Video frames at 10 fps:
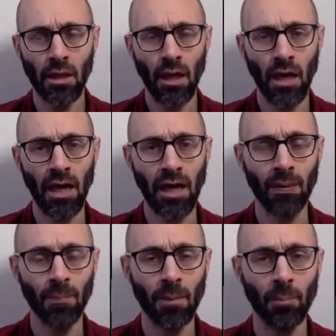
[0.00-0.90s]

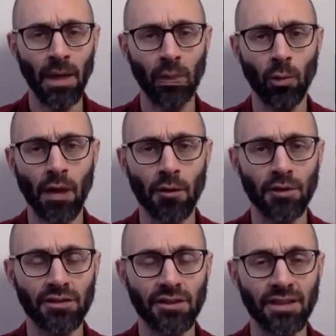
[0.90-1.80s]
Uh, but whether
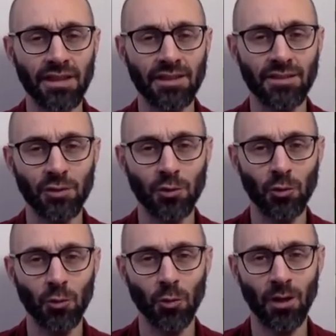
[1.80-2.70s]
this leads
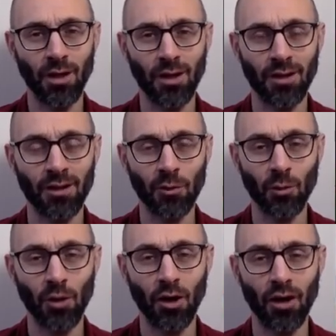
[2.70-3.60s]
to you know
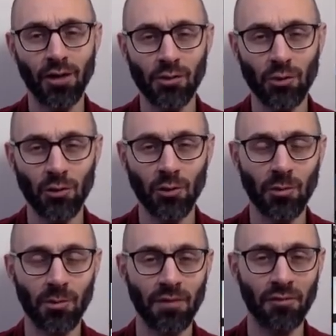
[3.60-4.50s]

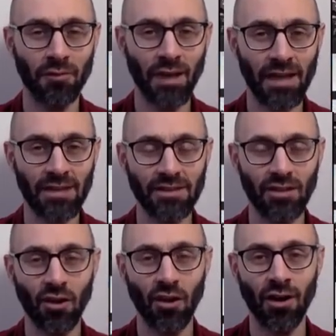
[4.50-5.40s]
long-term effects
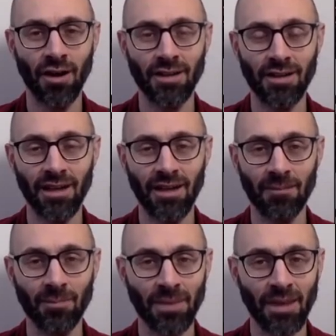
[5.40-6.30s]
on
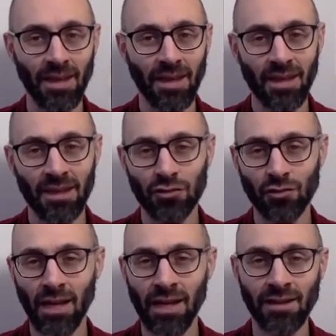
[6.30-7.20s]
um,
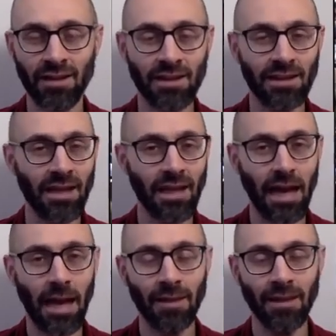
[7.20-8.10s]
trade and things like that.
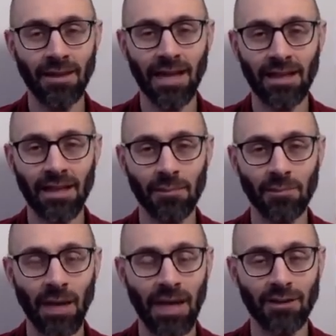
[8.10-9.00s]
I think that comes
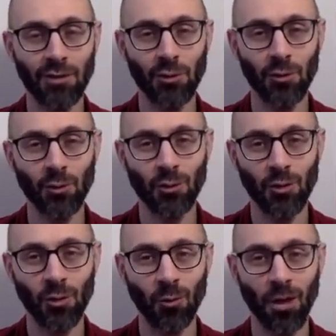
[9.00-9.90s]
back to you
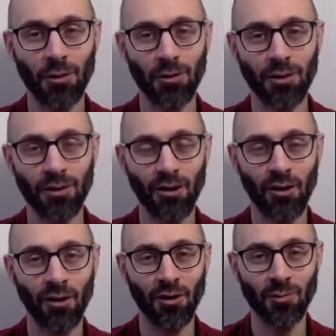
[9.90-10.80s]
know whether there
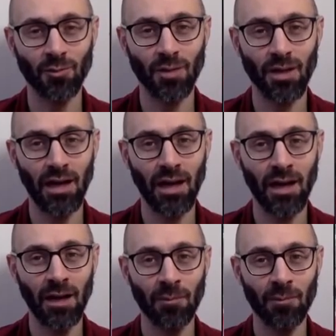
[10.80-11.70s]
are
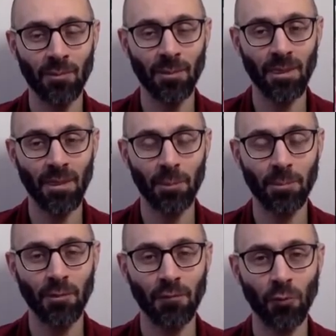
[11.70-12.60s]
um, the
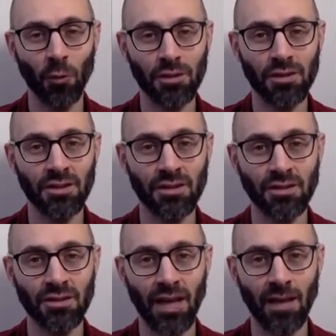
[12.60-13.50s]
the
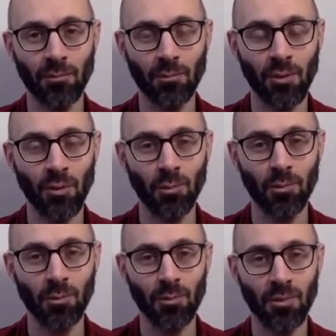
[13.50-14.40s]
forces that you know
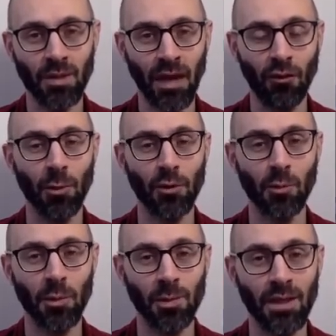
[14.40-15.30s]
care about
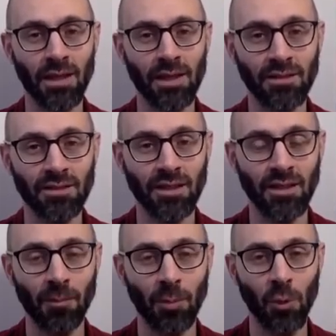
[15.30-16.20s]
human beings
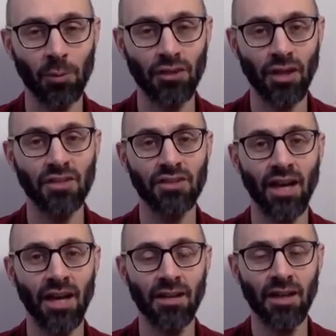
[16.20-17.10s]
and oppose
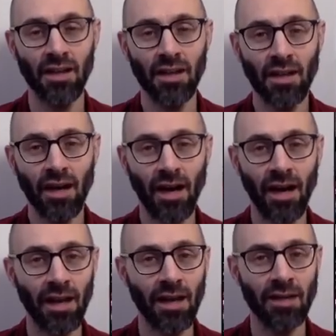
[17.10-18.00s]
genocide
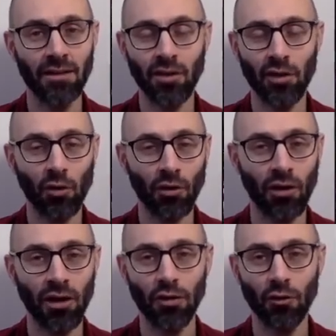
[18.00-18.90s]
uh, in the year
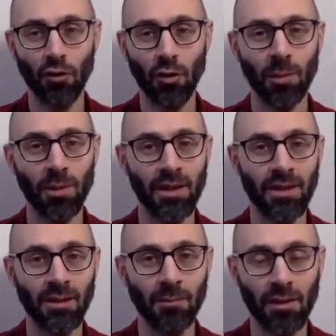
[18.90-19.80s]
in Europe,
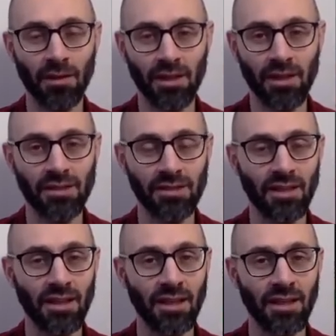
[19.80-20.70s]
in the Middle East,
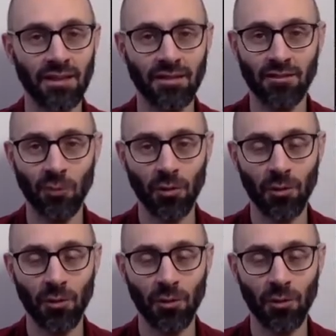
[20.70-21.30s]
in North